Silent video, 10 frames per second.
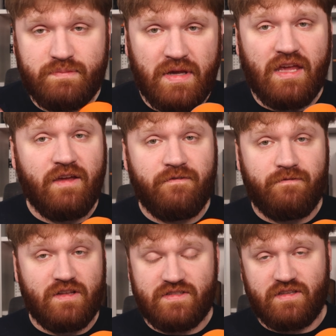Speaking
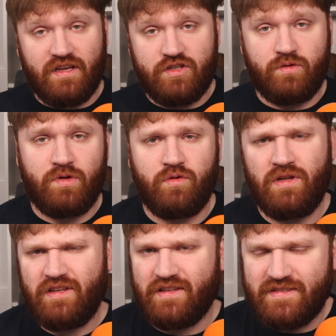of installation, we
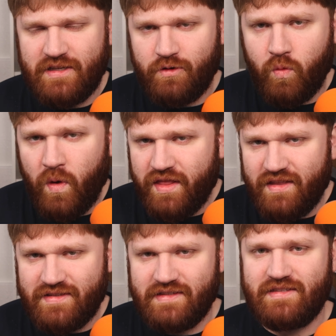do need to consider
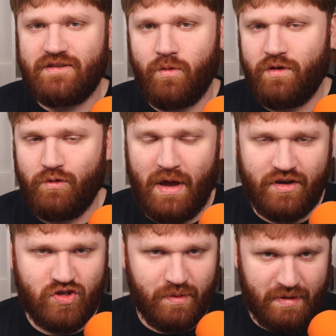what this is going to
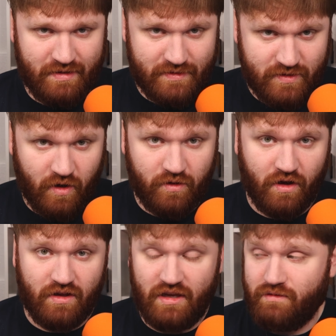actually be
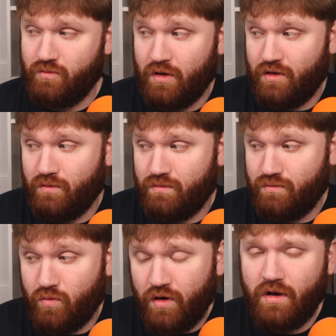installed on. It
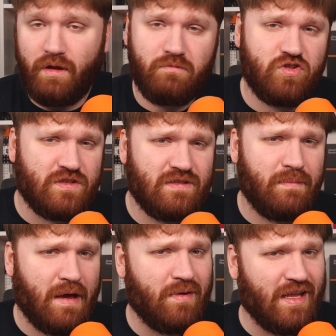will work on
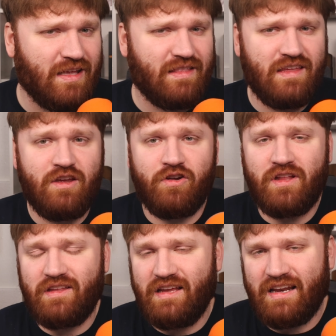just about anything.
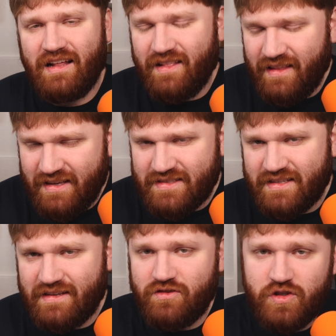You're going to need at
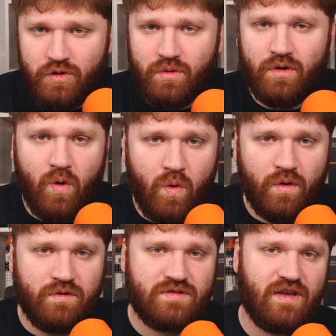least 2
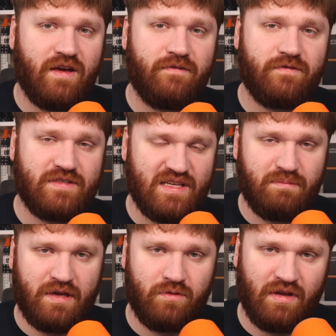cores of
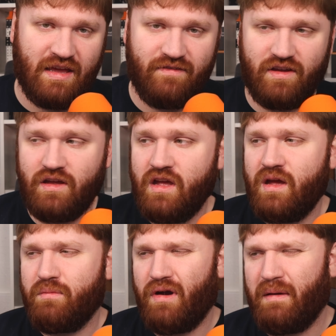CPU to give it,
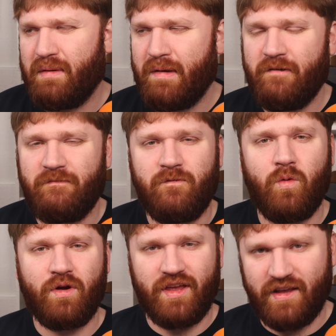probably about
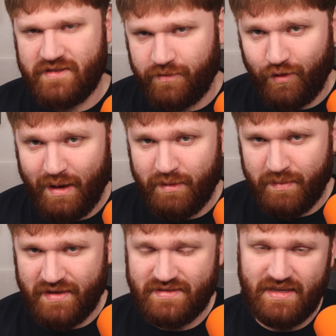4 gigs of RAM
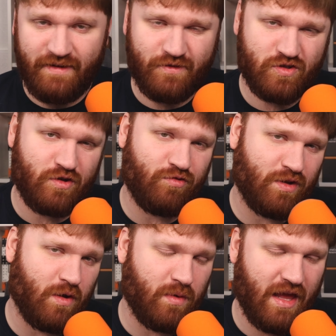to be safe. It should
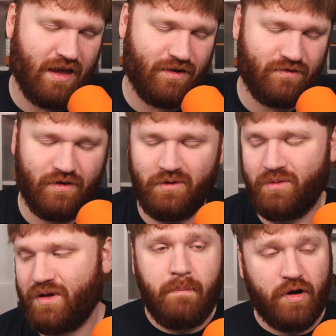run okay on
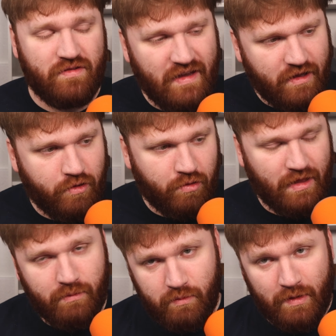2.
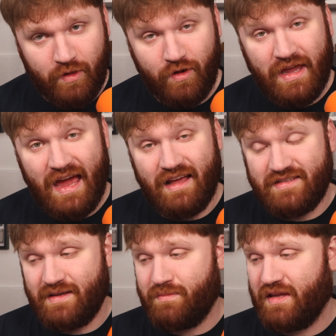Particularly when we look
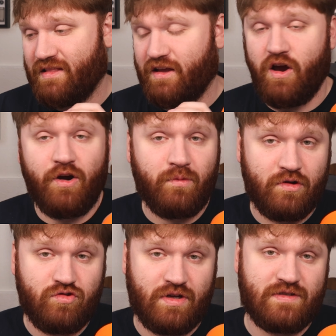at something like
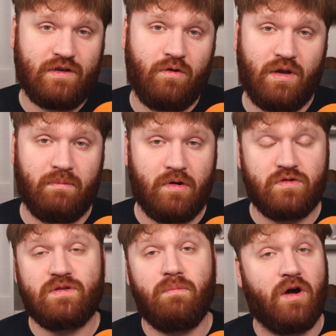hardware transcoding,
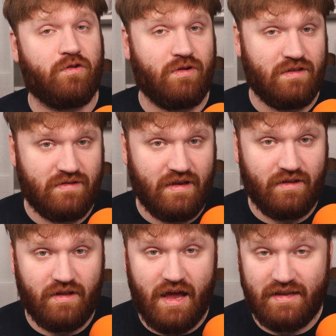most modern
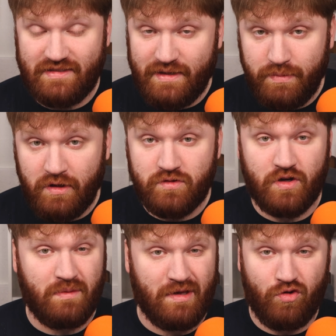Intel
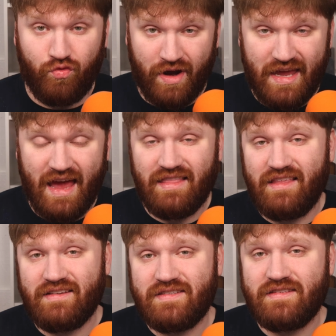CPUs are going to be great
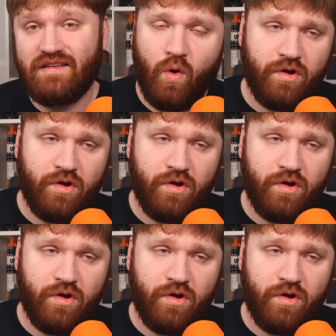at this.